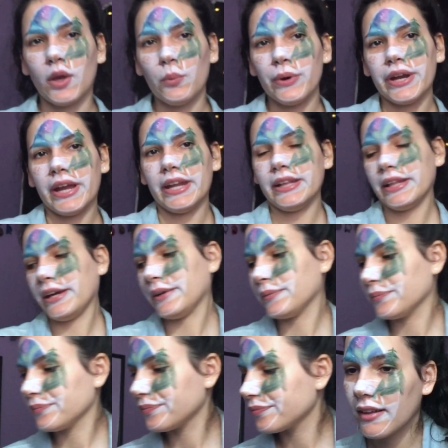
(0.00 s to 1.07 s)
we're getting there.
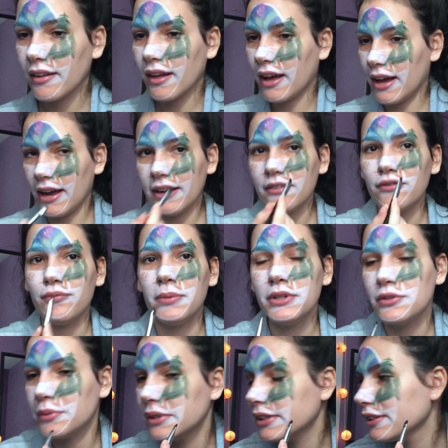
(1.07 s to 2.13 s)
I've been
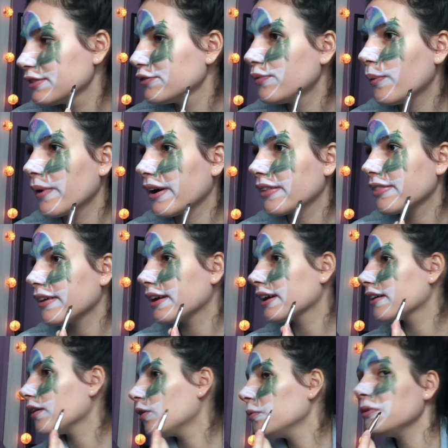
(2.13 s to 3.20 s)
doing this for I
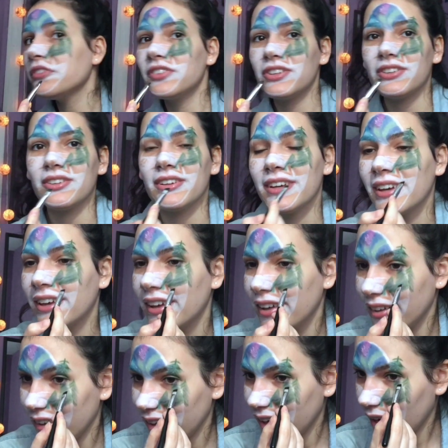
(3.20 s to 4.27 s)
think almost
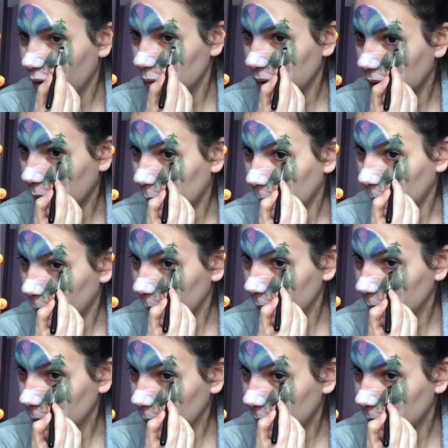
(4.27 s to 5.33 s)
an hour. That's
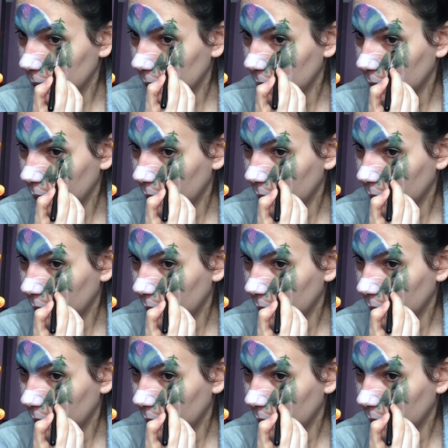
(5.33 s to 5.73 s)
nice.